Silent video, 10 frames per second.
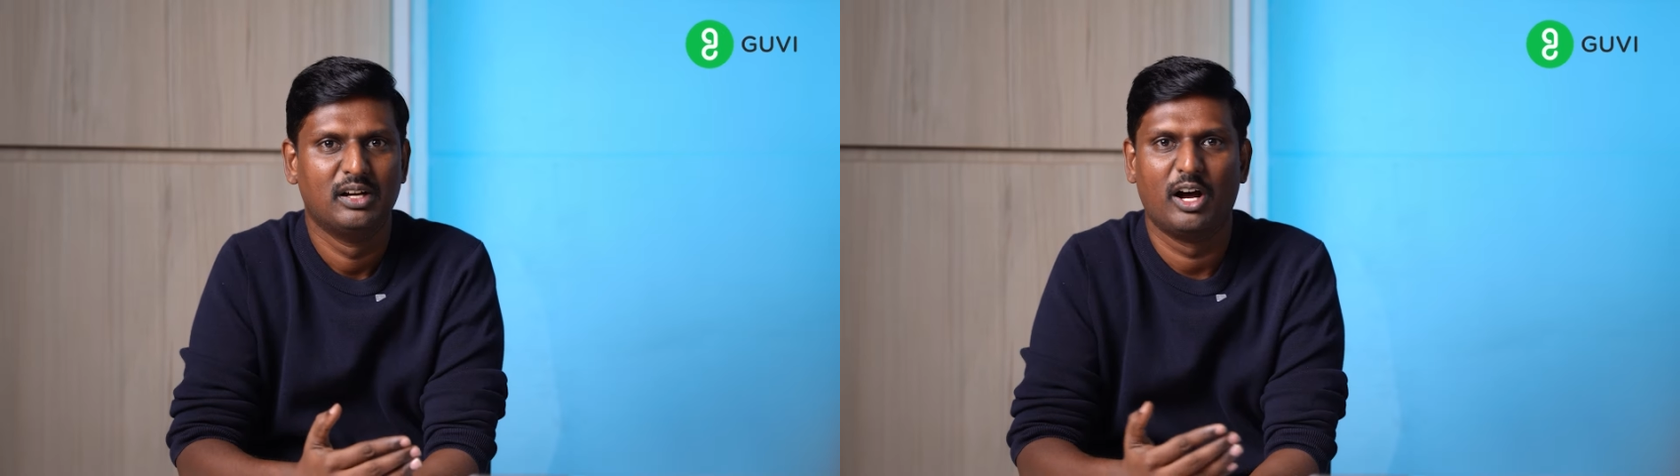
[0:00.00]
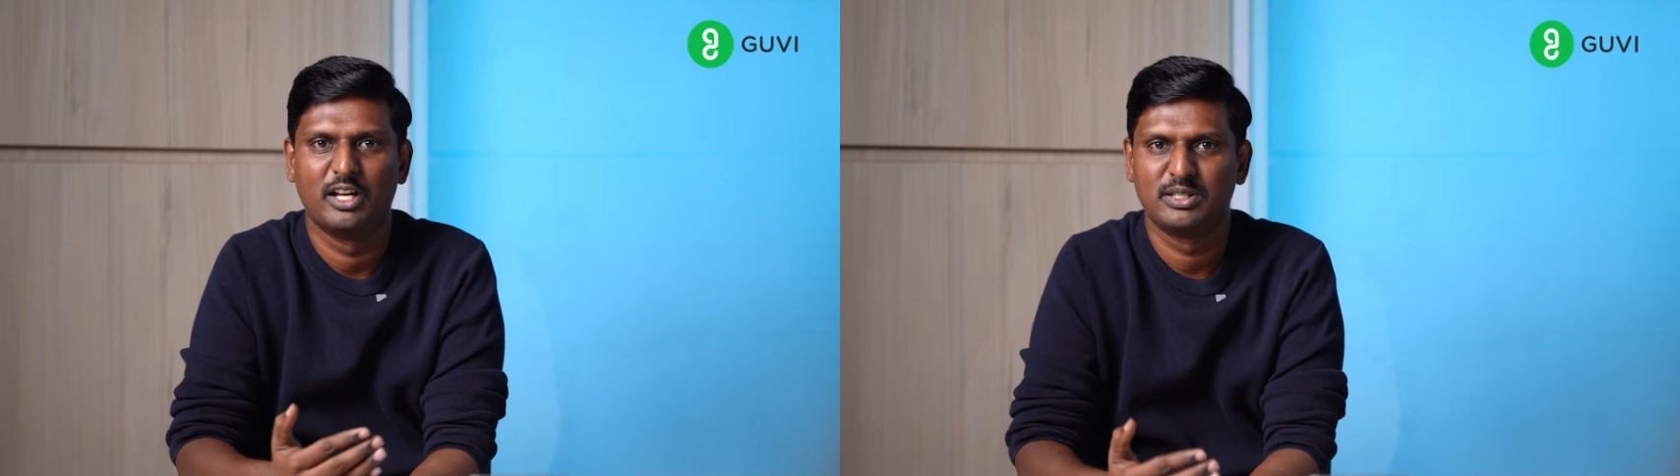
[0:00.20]

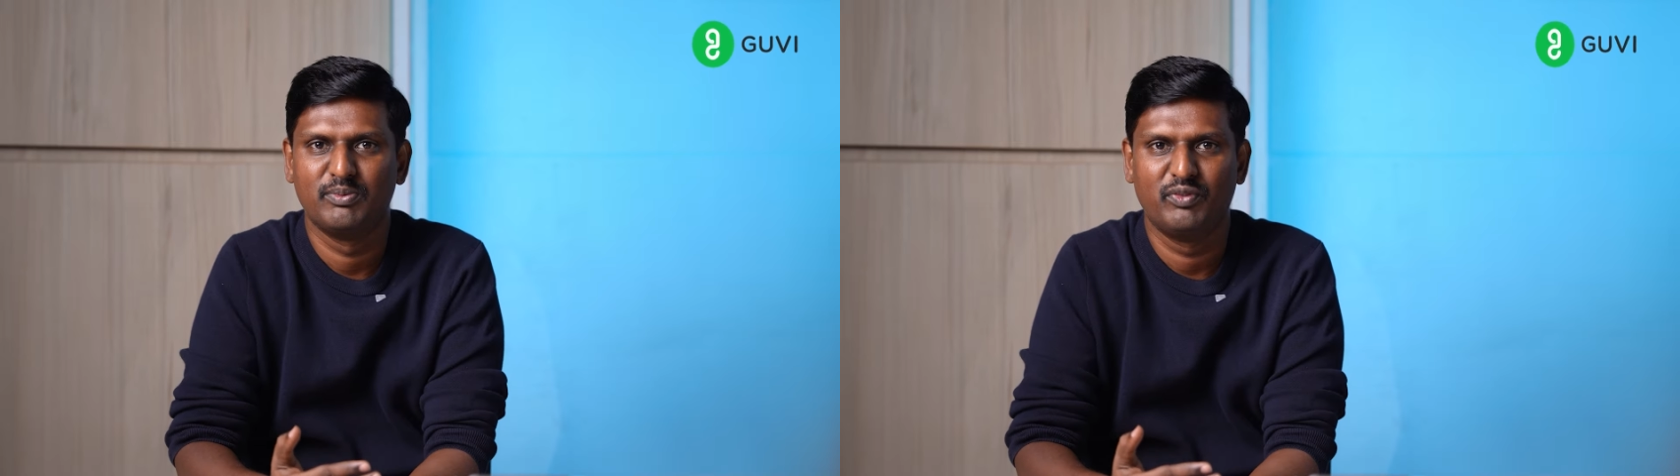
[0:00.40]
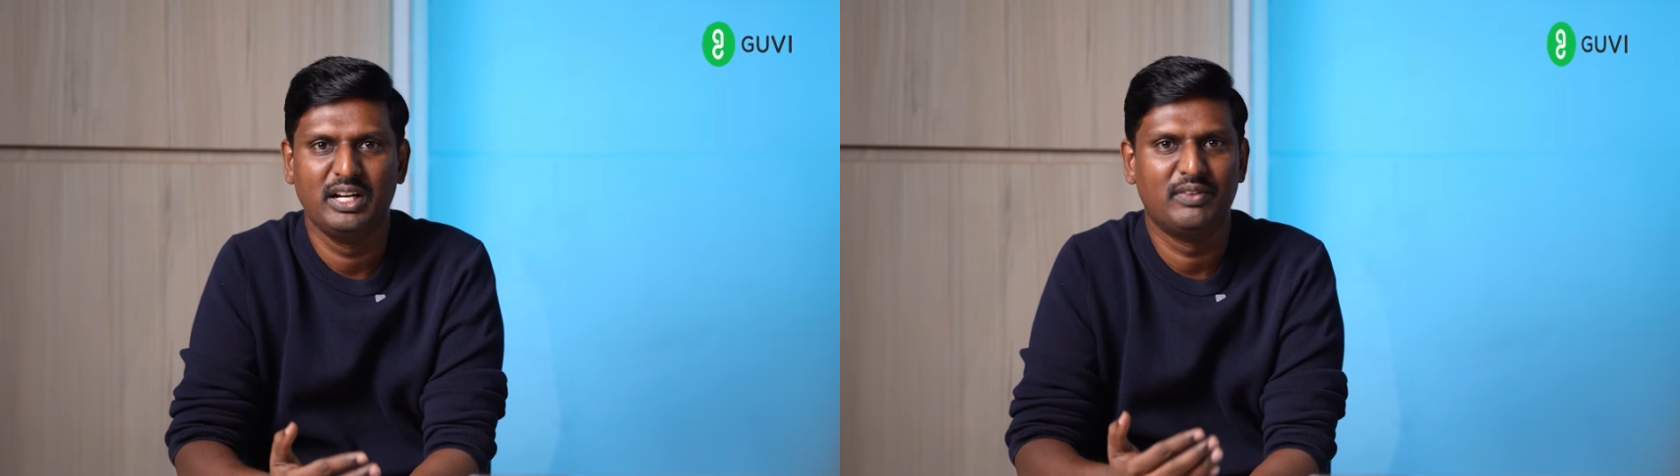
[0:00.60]
awesome
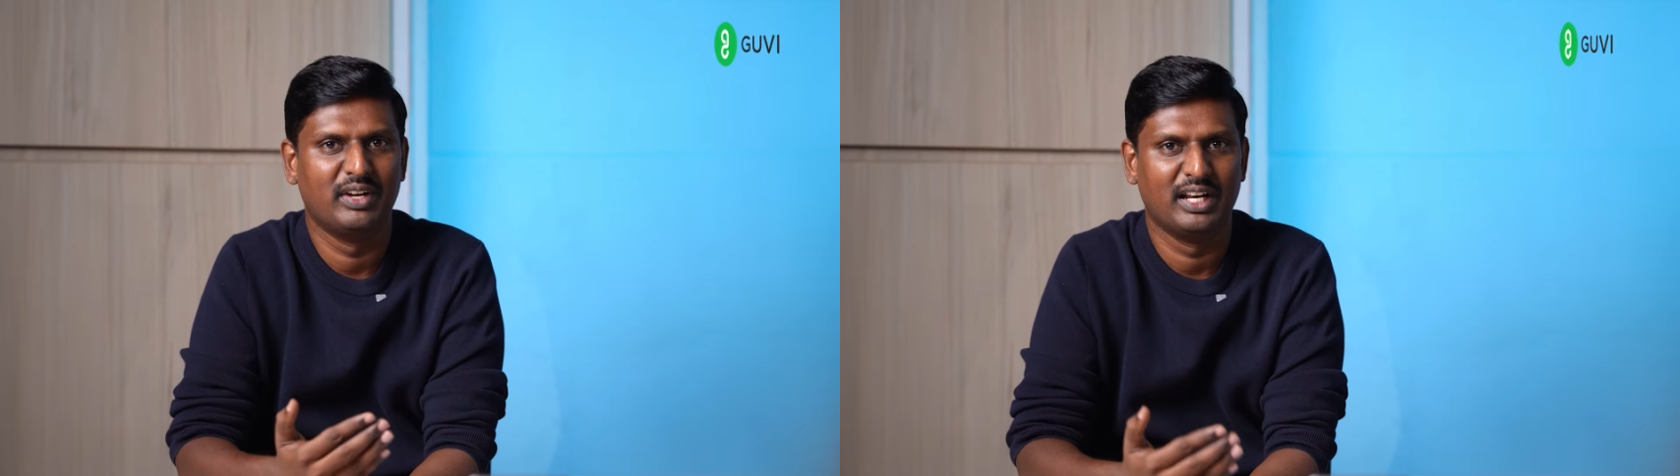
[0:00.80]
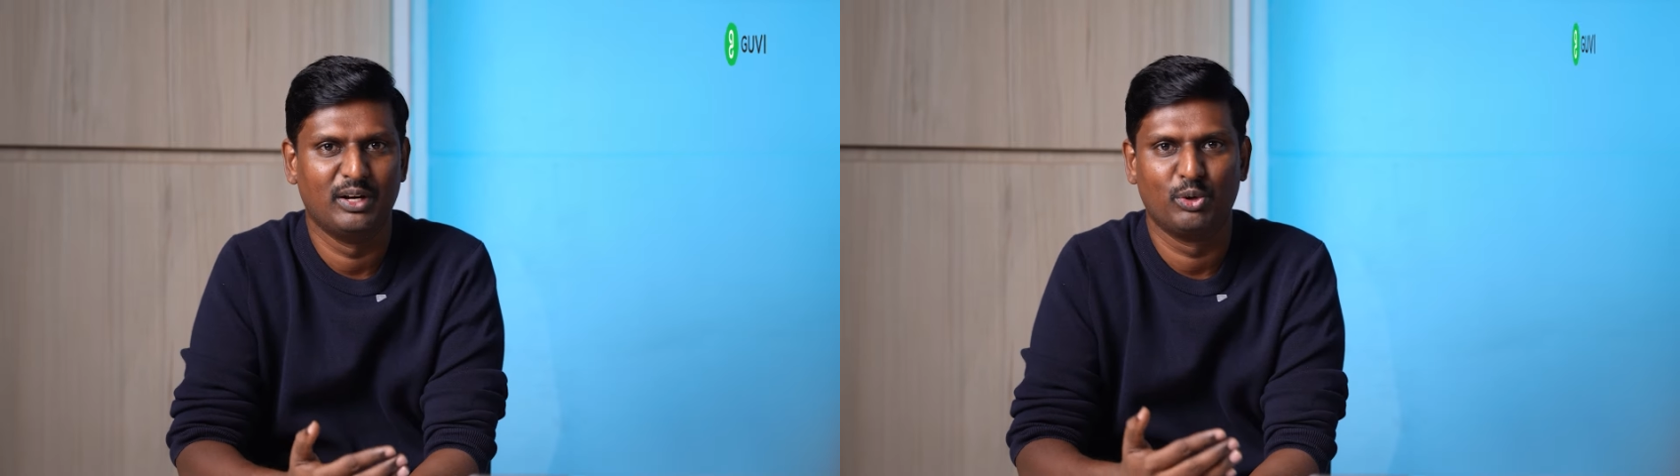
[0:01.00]
feat
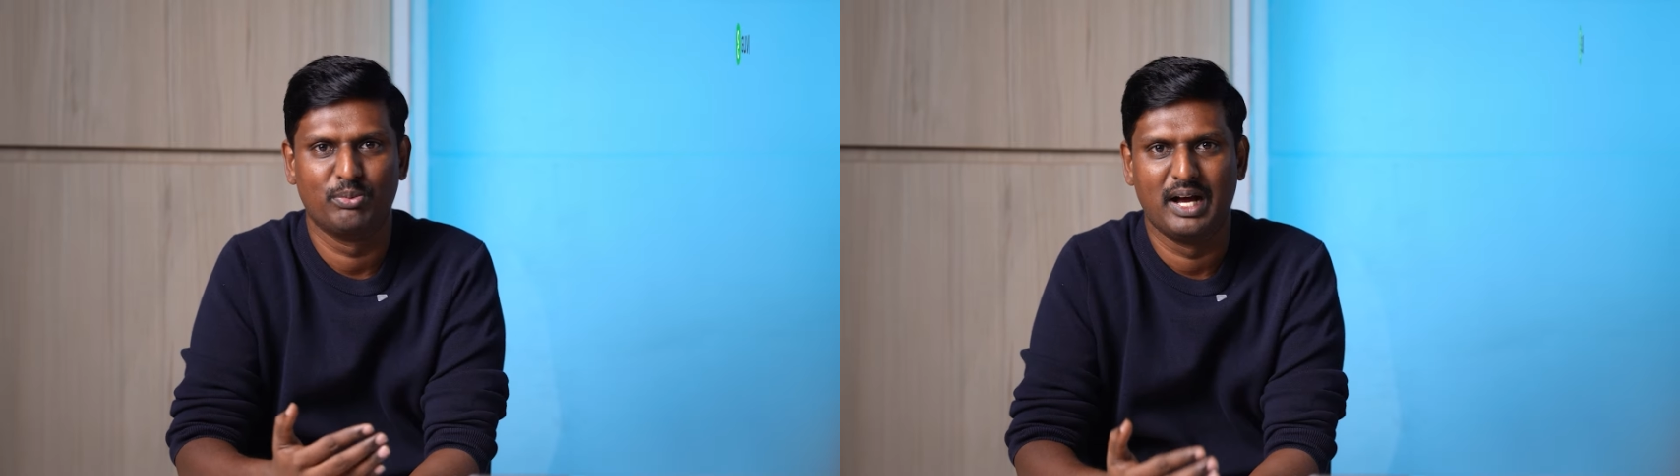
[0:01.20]
when I look